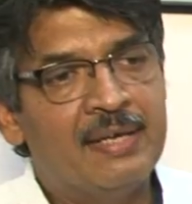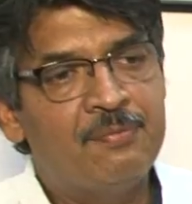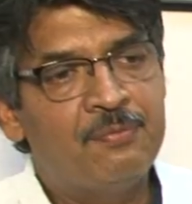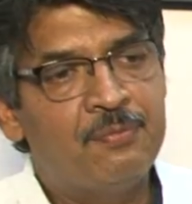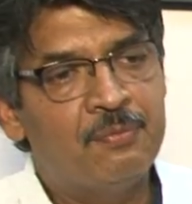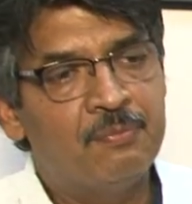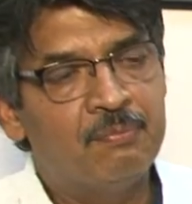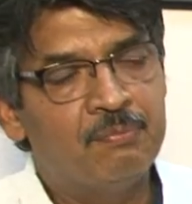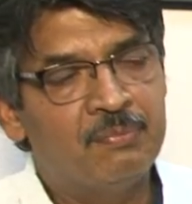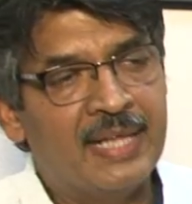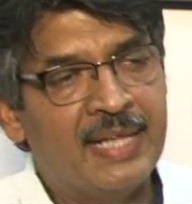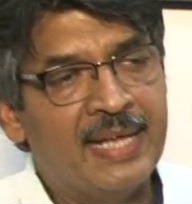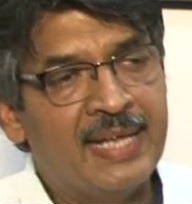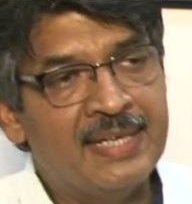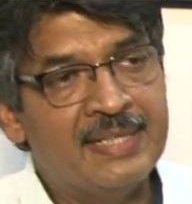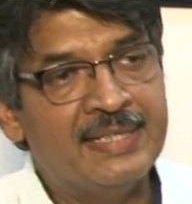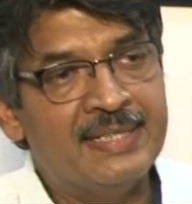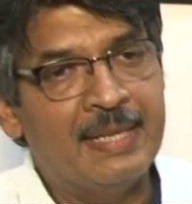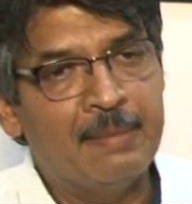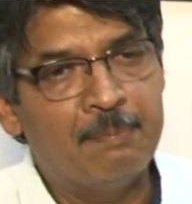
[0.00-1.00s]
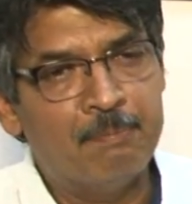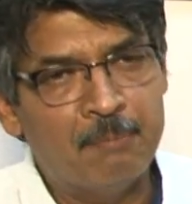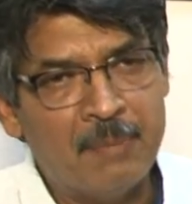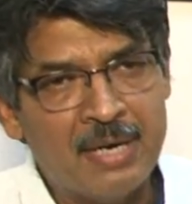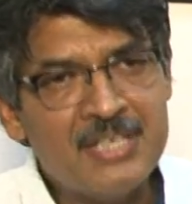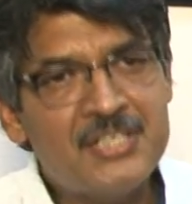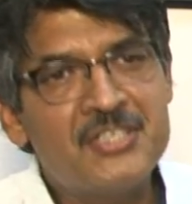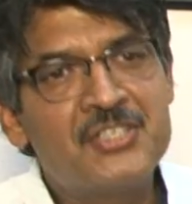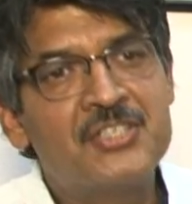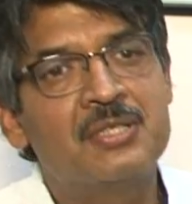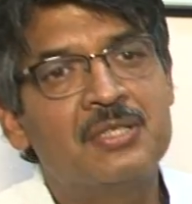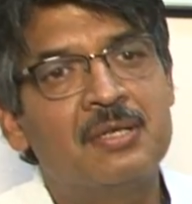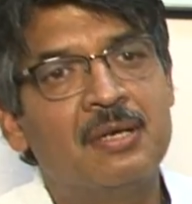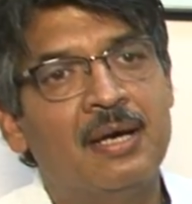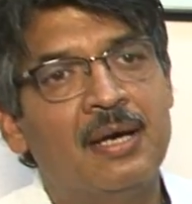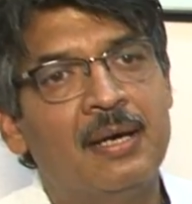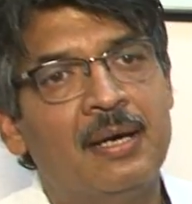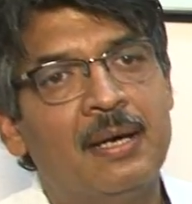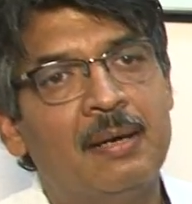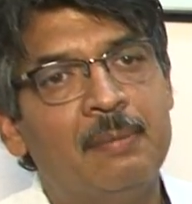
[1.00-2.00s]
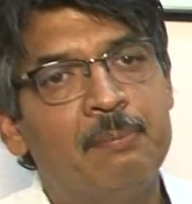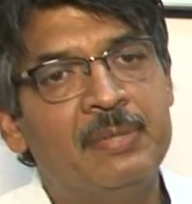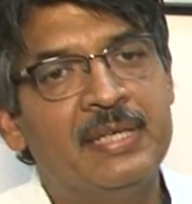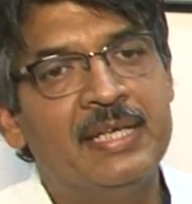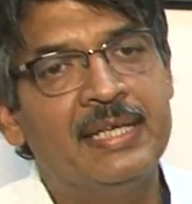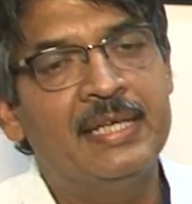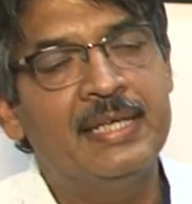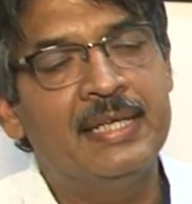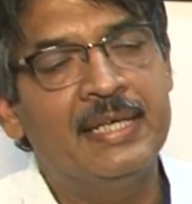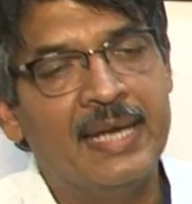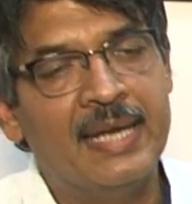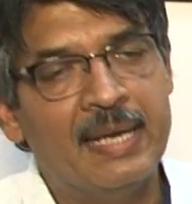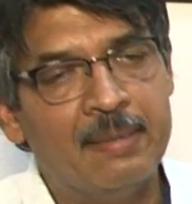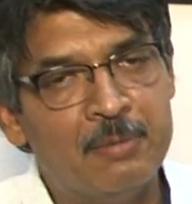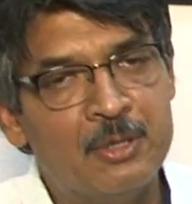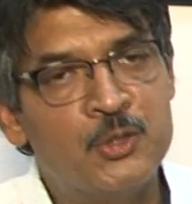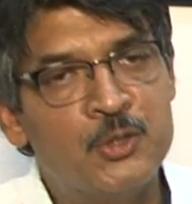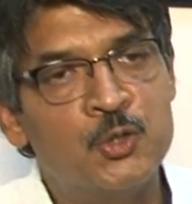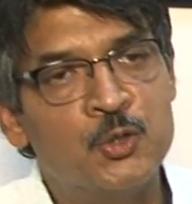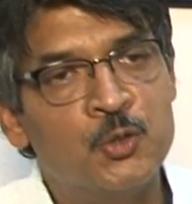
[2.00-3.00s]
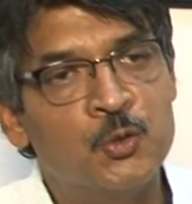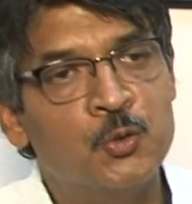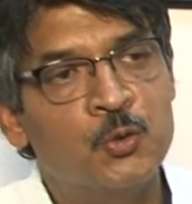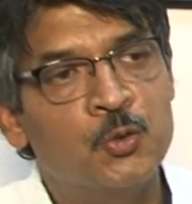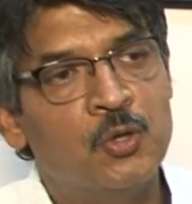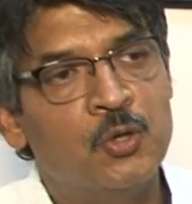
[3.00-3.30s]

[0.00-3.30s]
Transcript: if then they must uh, be able to